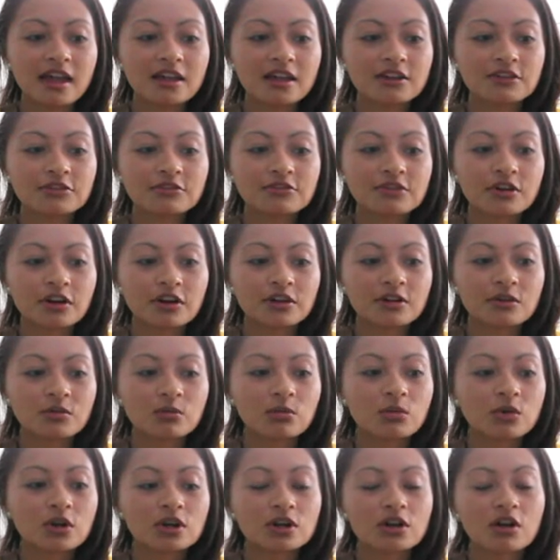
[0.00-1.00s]
and you've got
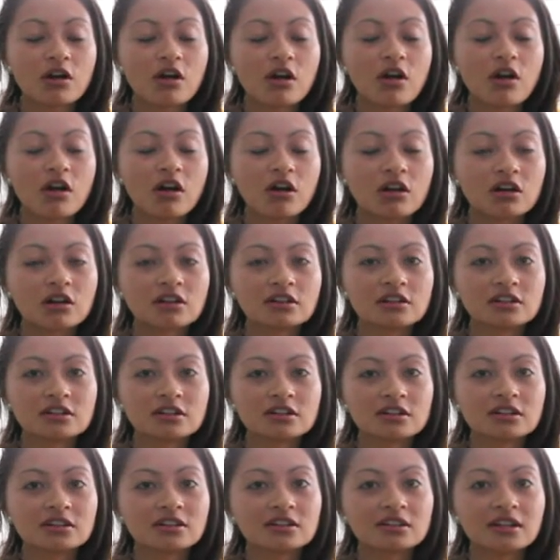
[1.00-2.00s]
to work hard.
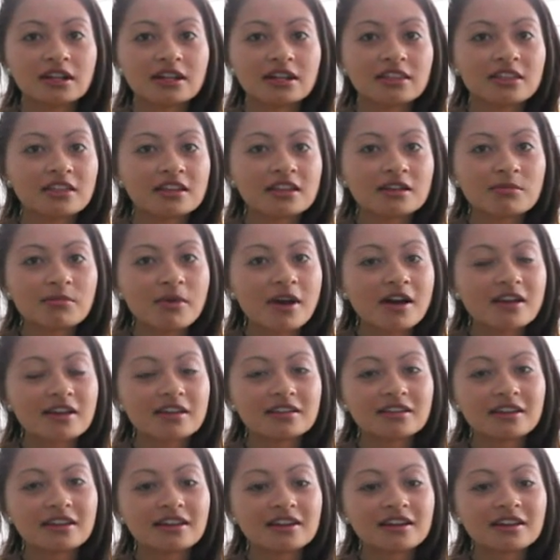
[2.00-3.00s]
Like, think about
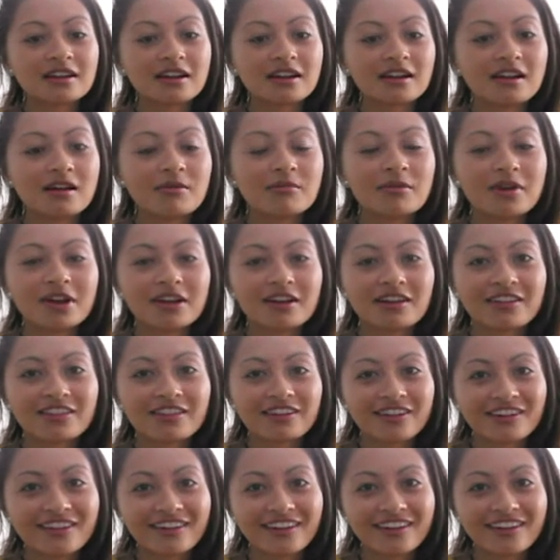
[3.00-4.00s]
it like a
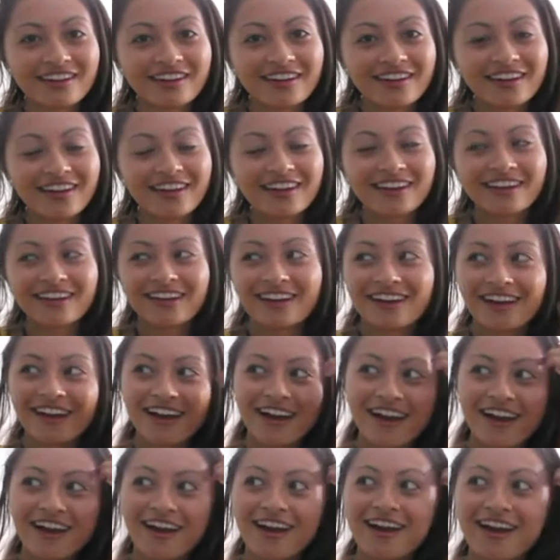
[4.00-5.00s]
marathon.
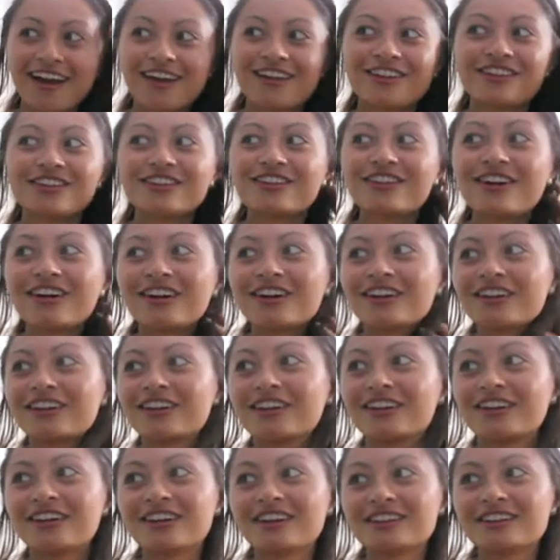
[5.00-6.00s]

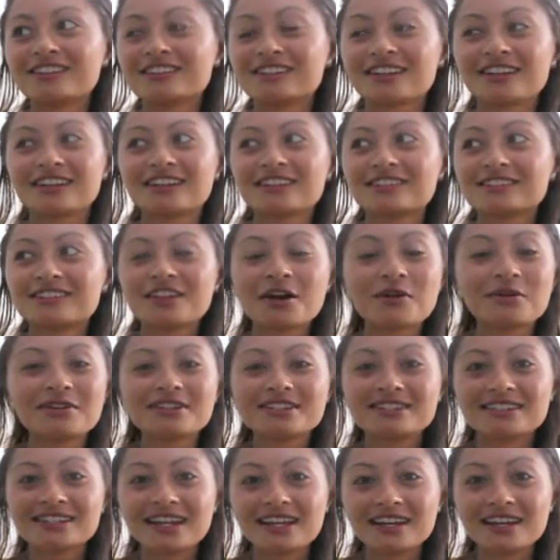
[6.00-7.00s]
It's like slow
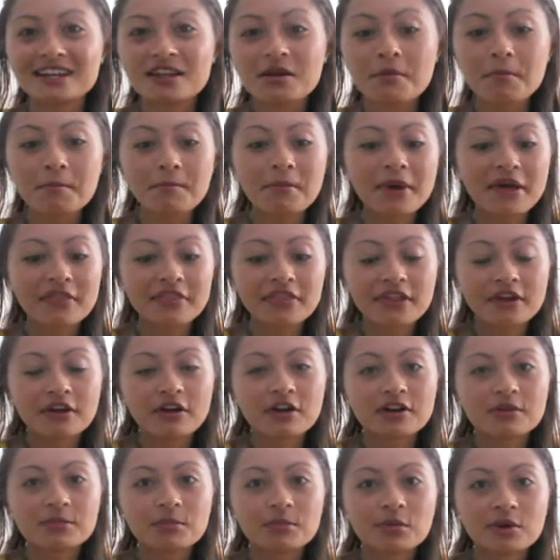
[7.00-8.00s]
and steady, but there
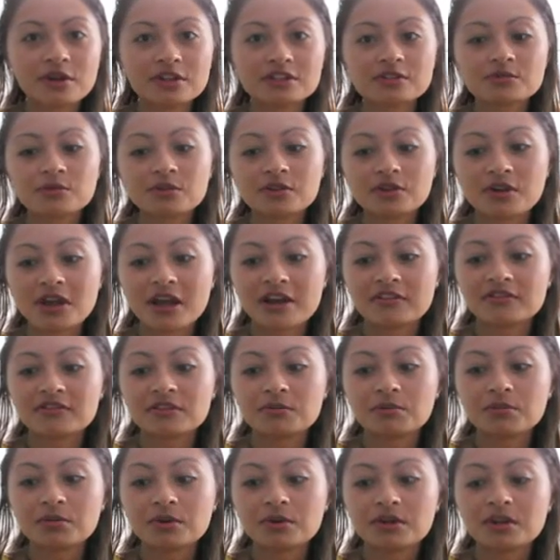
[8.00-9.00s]
are points where you have to
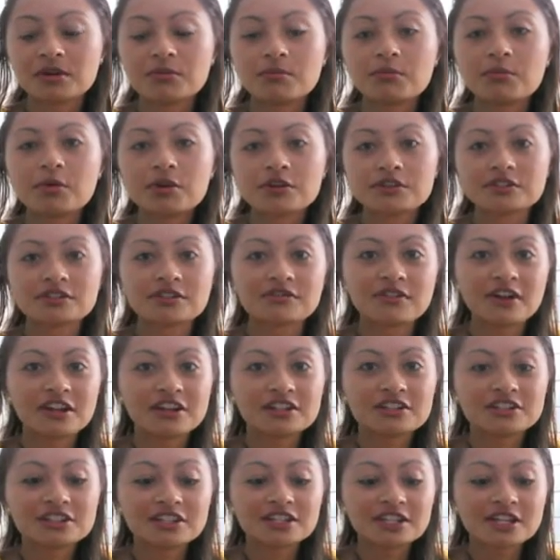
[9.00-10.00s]
put in bursts of
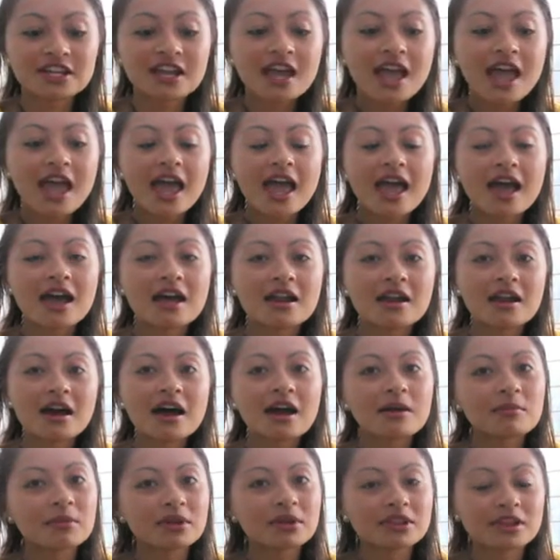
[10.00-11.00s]
energy, and
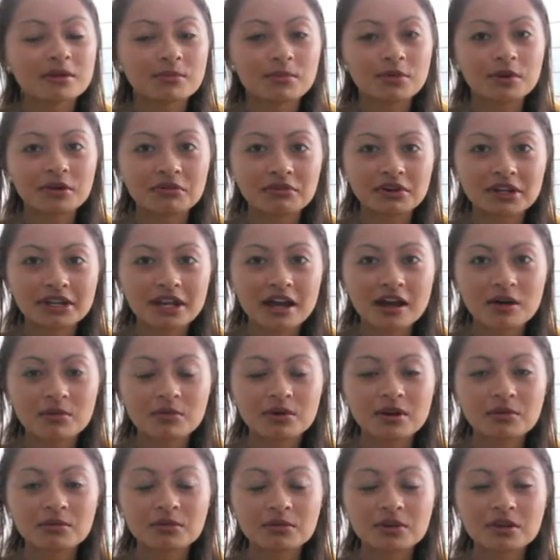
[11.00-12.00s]
I'm at that point right now
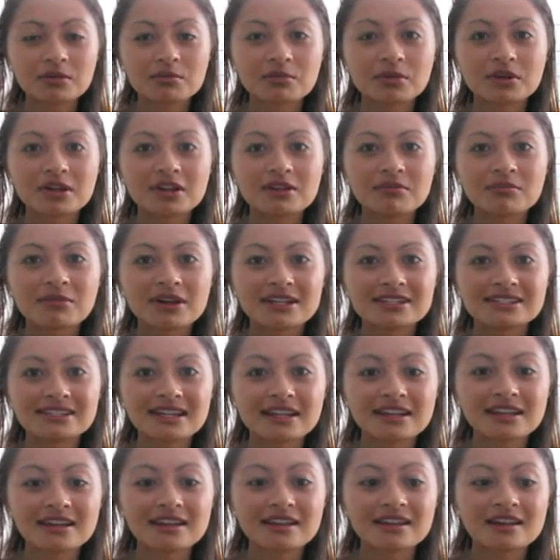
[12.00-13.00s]
where I'm going to put in my
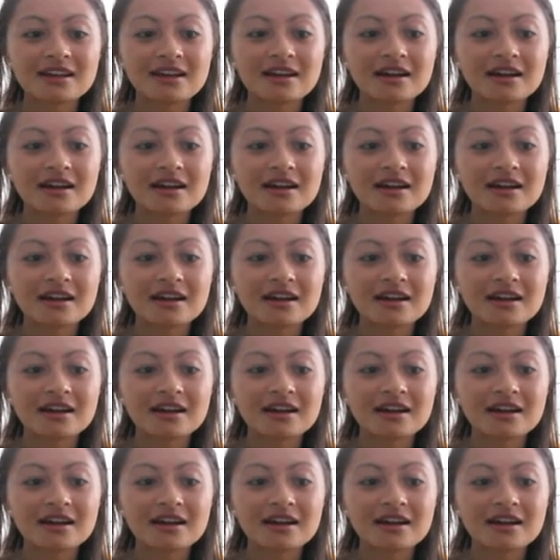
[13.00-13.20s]
second